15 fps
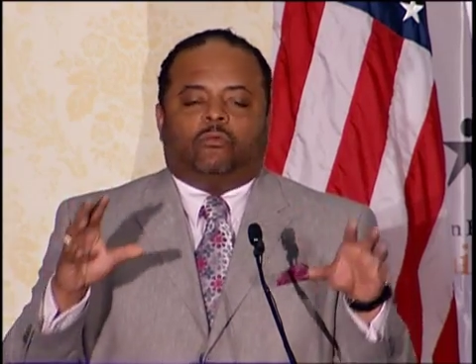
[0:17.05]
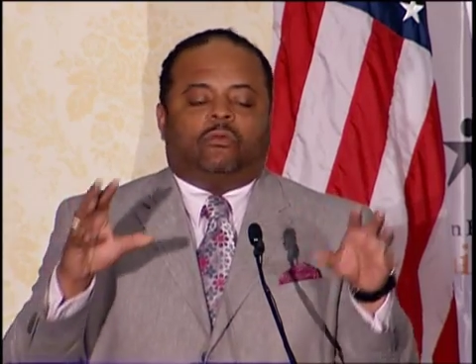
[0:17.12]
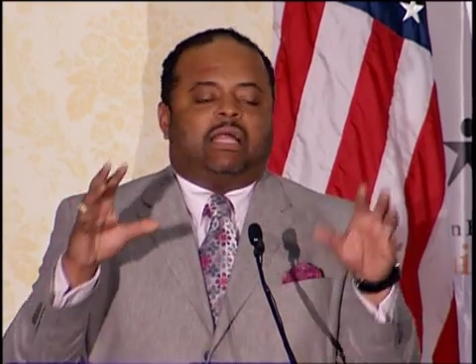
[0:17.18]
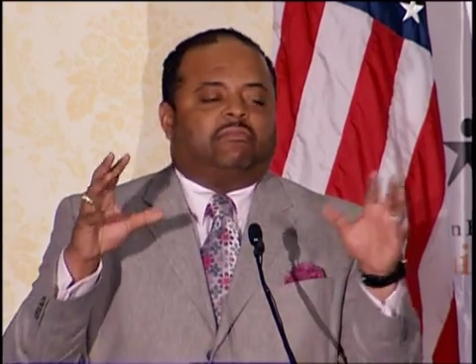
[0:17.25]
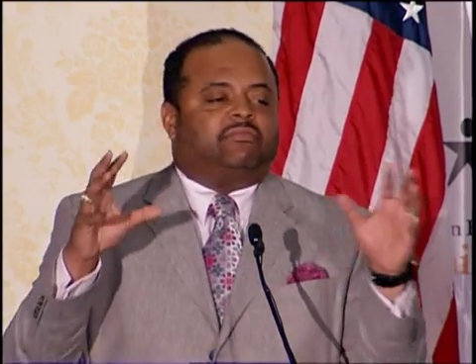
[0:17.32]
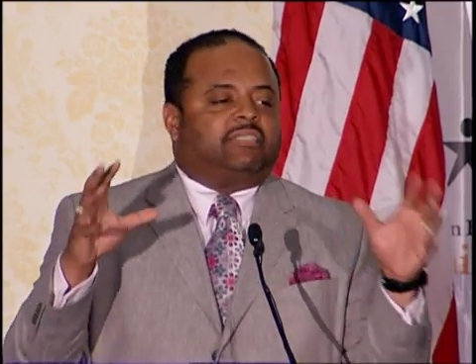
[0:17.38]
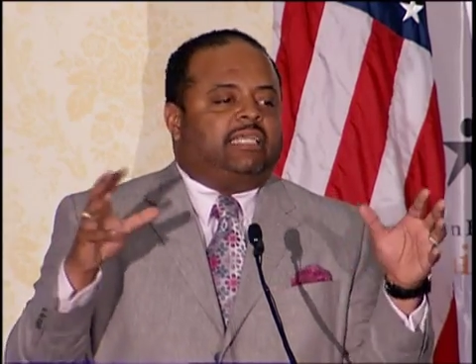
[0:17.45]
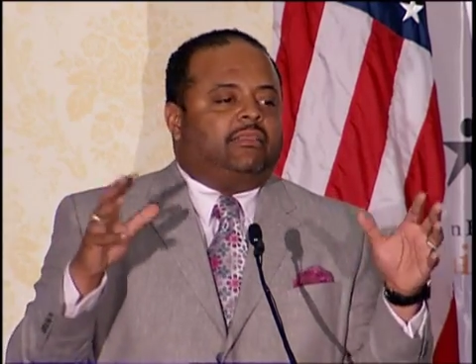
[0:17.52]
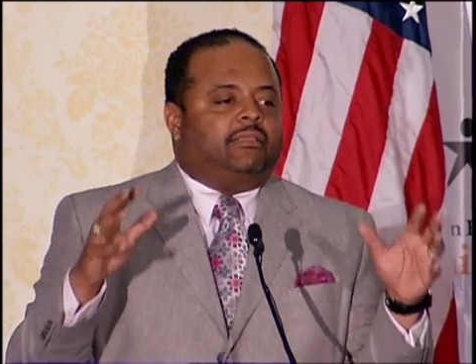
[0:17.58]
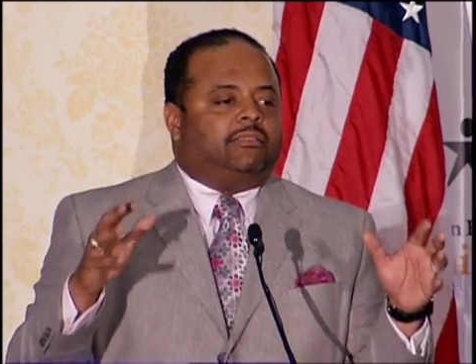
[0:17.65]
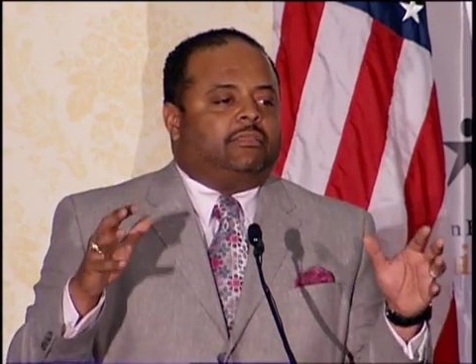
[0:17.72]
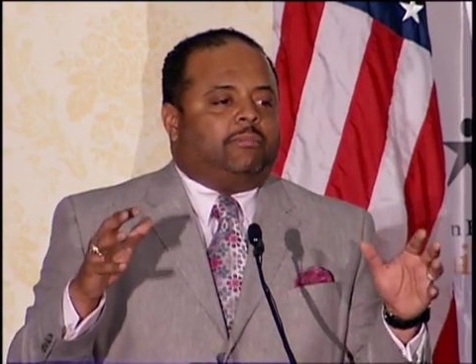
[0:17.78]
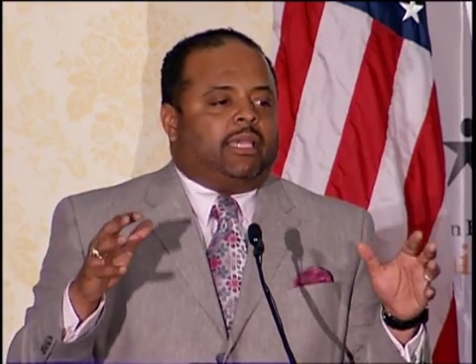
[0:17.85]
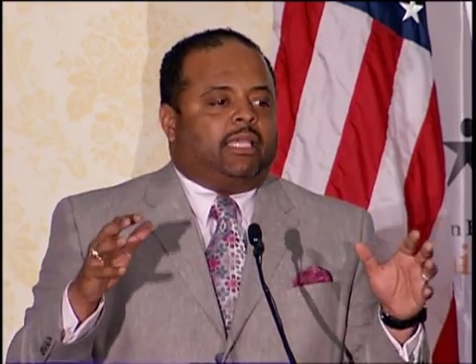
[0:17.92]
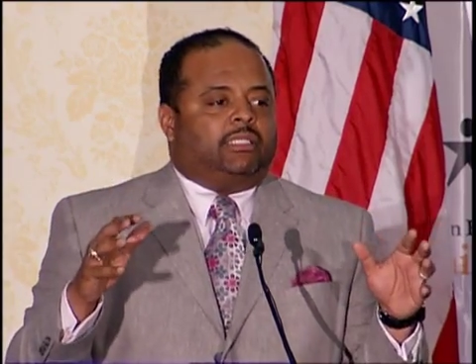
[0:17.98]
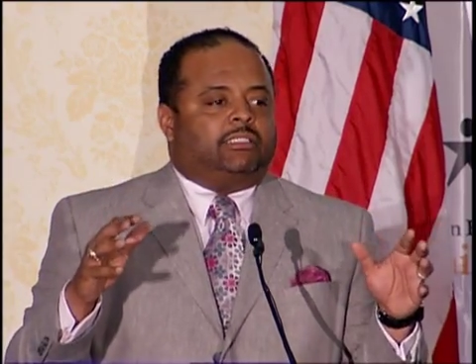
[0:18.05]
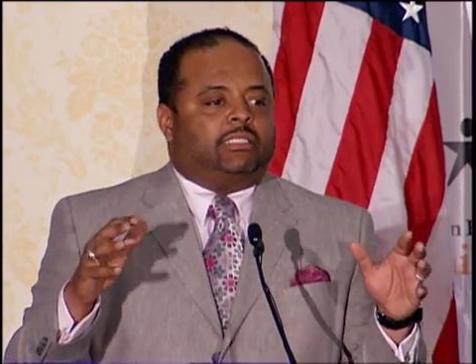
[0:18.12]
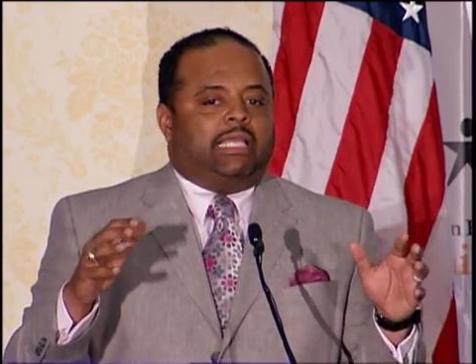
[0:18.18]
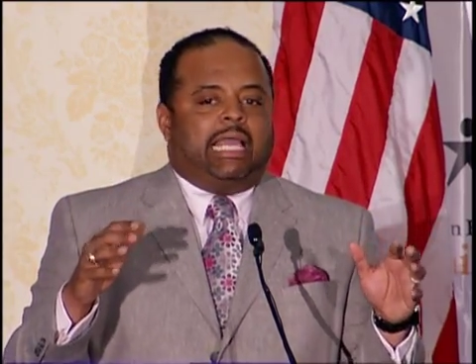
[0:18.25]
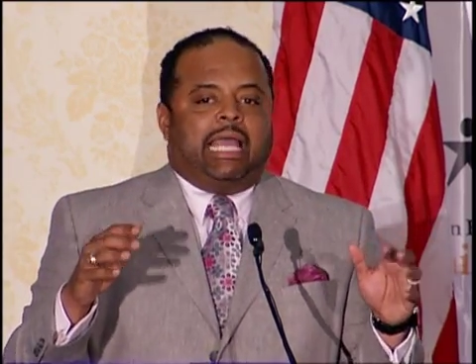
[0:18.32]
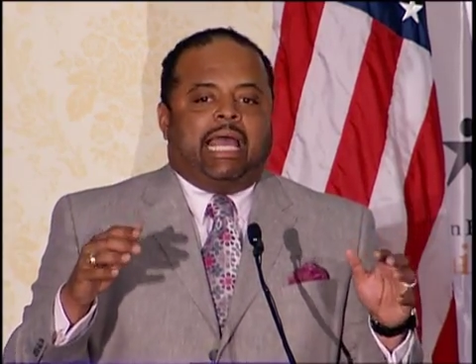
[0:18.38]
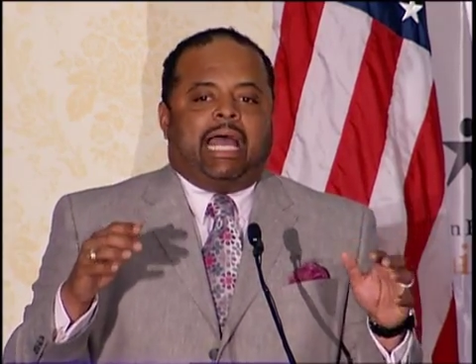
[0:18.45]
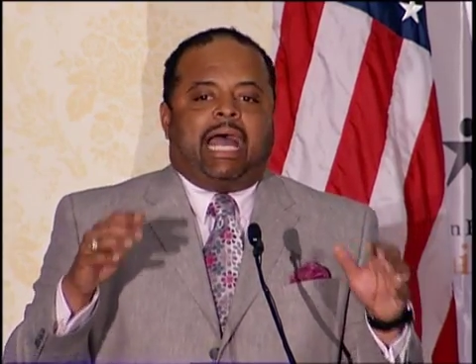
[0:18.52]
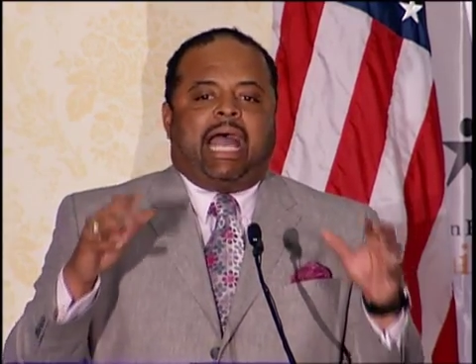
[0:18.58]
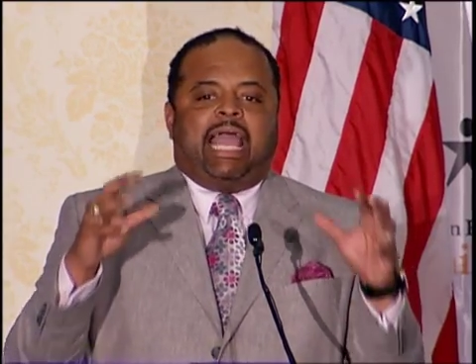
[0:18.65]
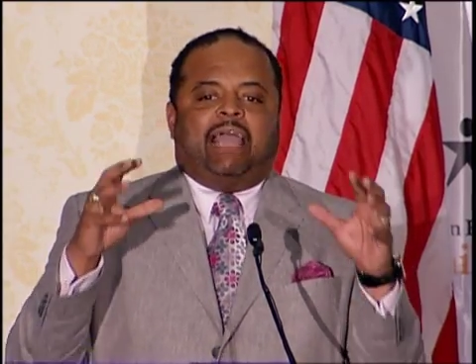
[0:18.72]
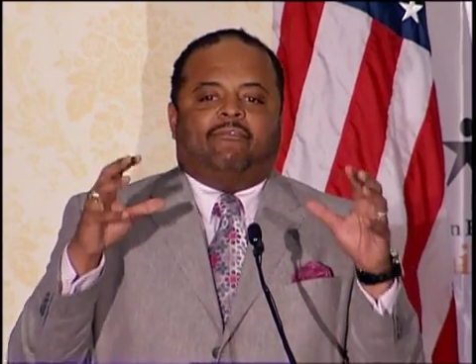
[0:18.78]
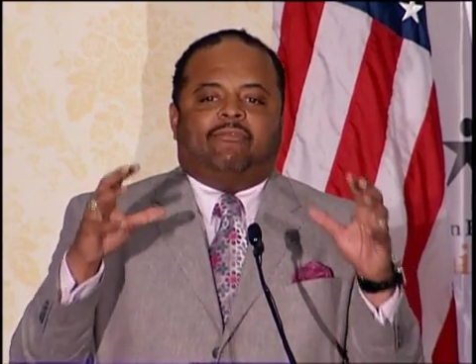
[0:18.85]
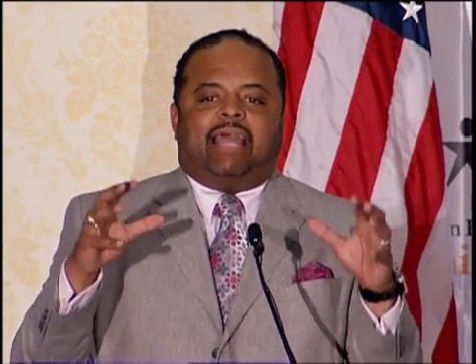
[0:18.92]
what I've seen in these debates, I have